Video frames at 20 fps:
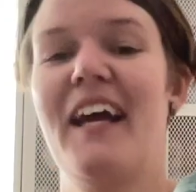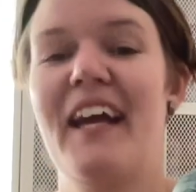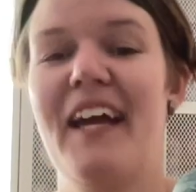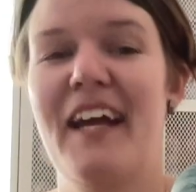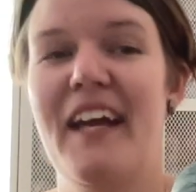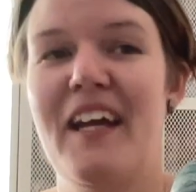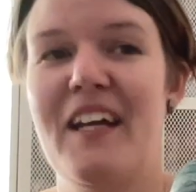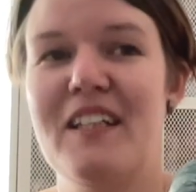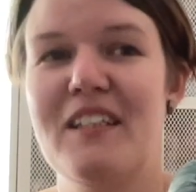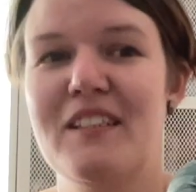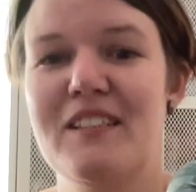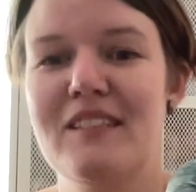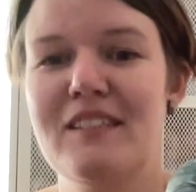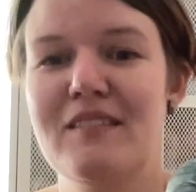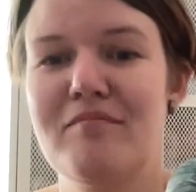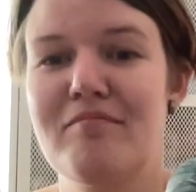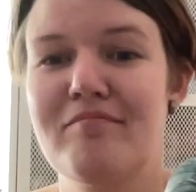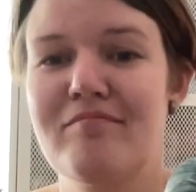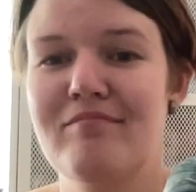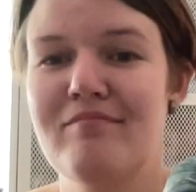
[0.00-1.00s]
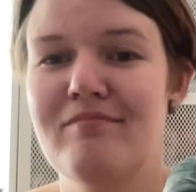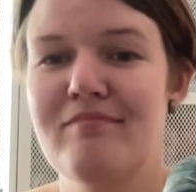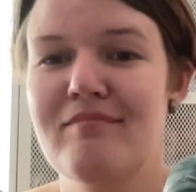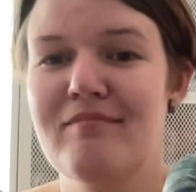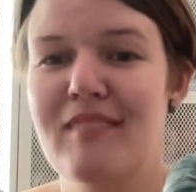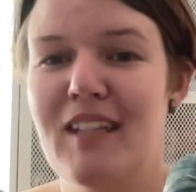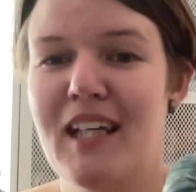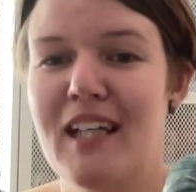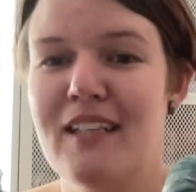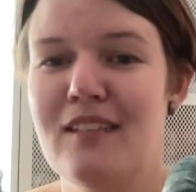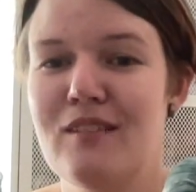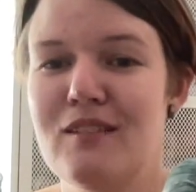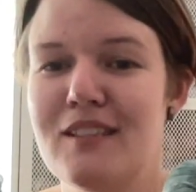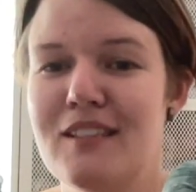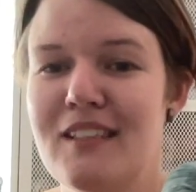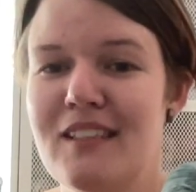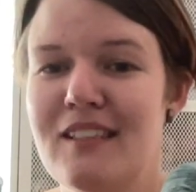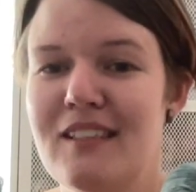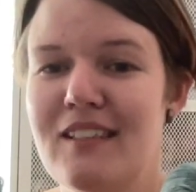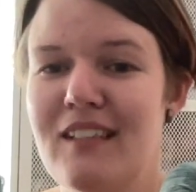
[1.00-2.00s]
and I don't
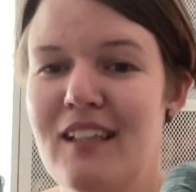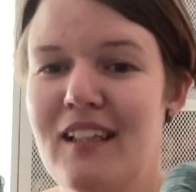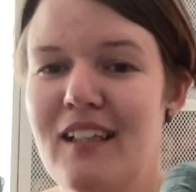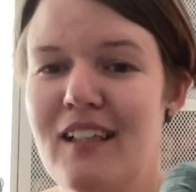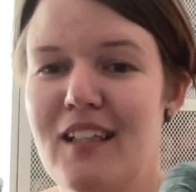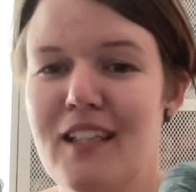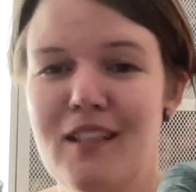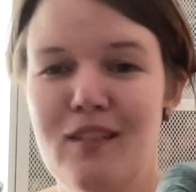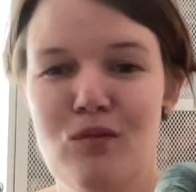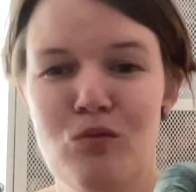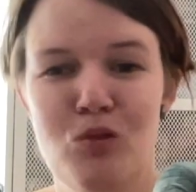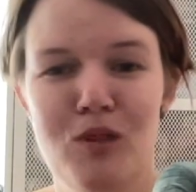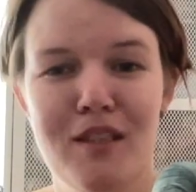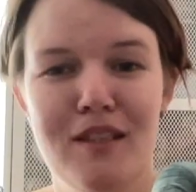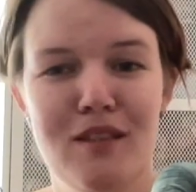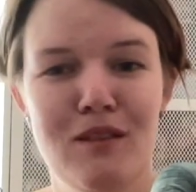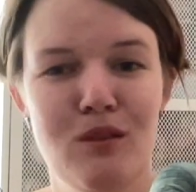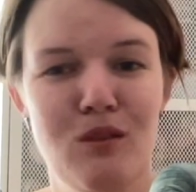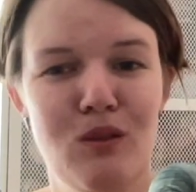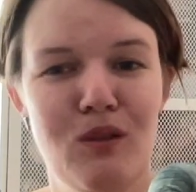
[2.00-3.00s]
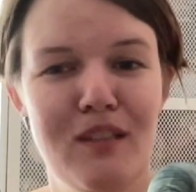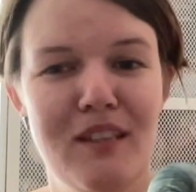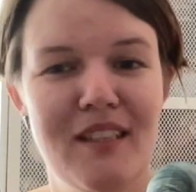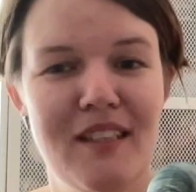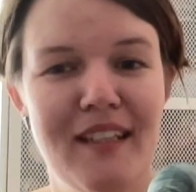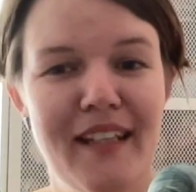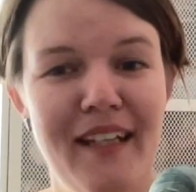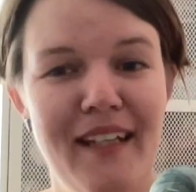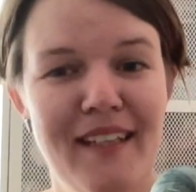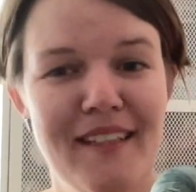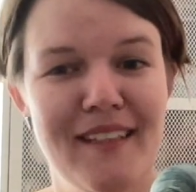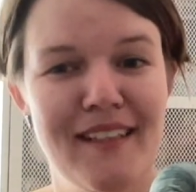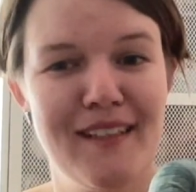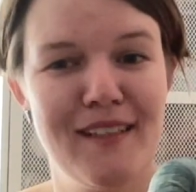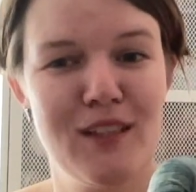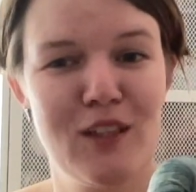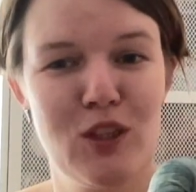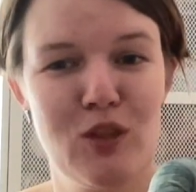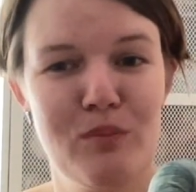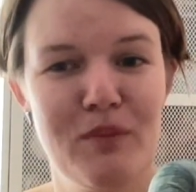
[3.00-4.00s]
think I will do it again that
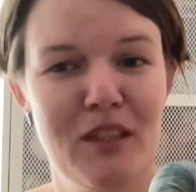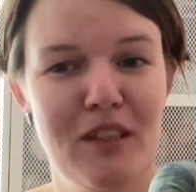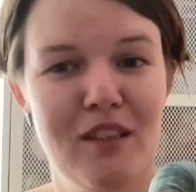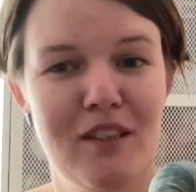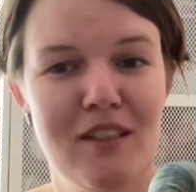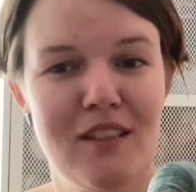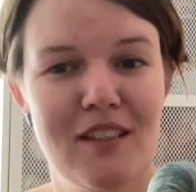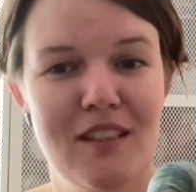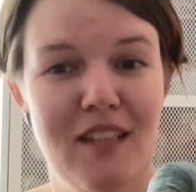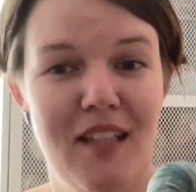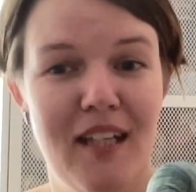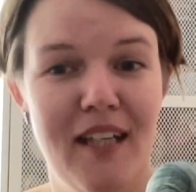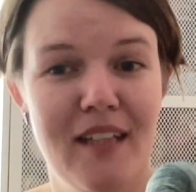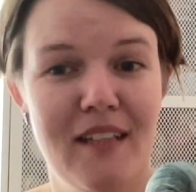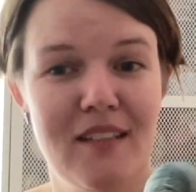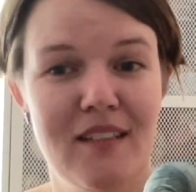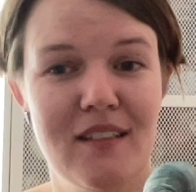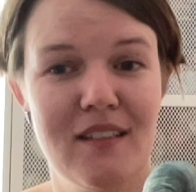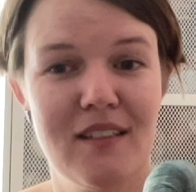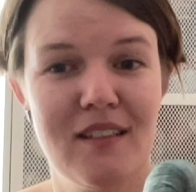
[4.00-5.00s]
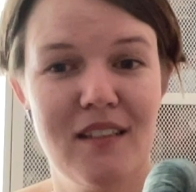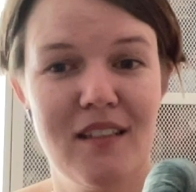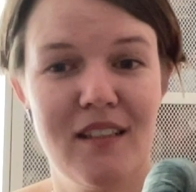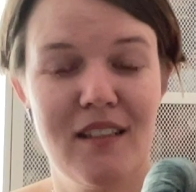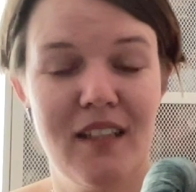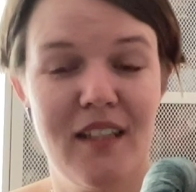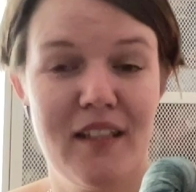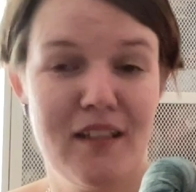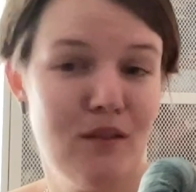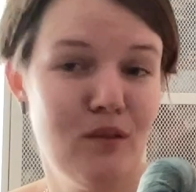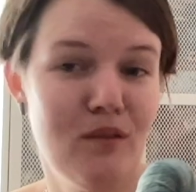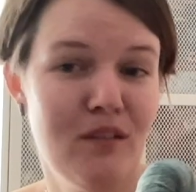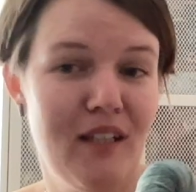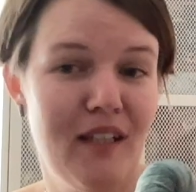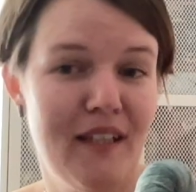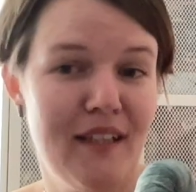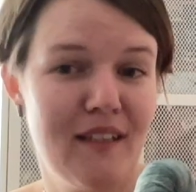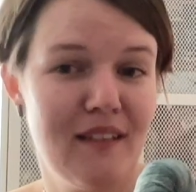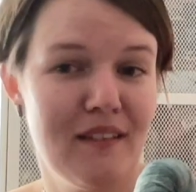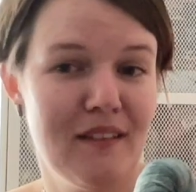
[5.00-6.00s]
soon because he liked it and I don't
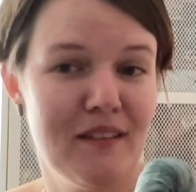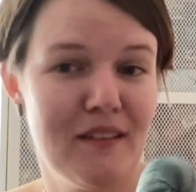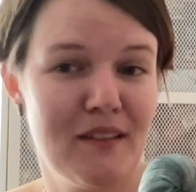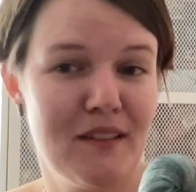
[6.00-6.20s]
like it,